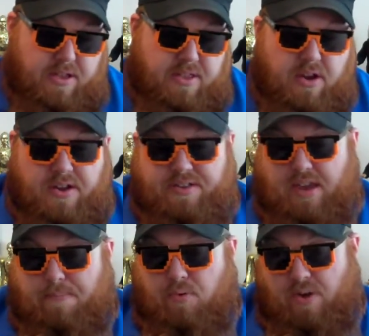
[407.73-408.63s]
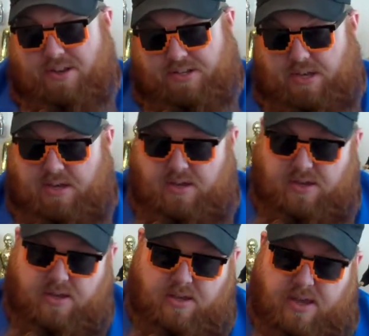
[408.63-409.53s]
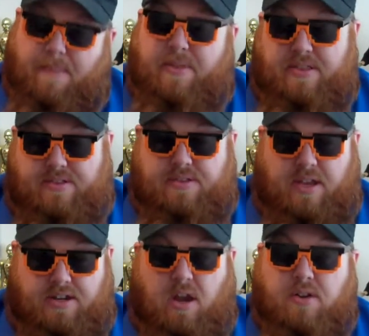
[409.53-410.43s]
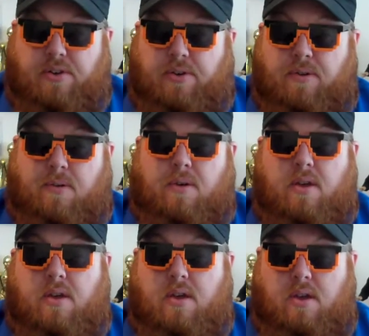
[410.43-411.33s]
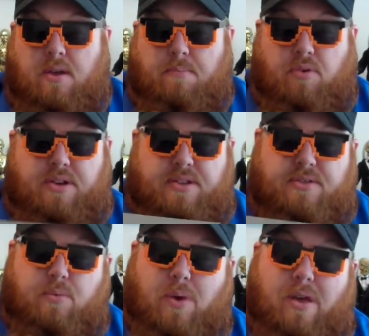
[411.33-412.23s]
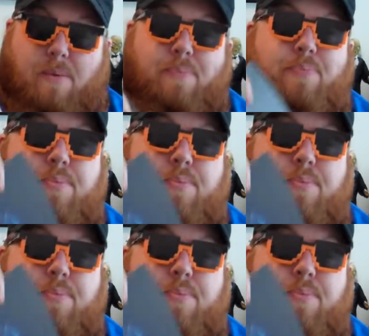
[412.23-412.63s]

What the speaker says: then there is a print. Yep, and this is a Doctor Who print as well.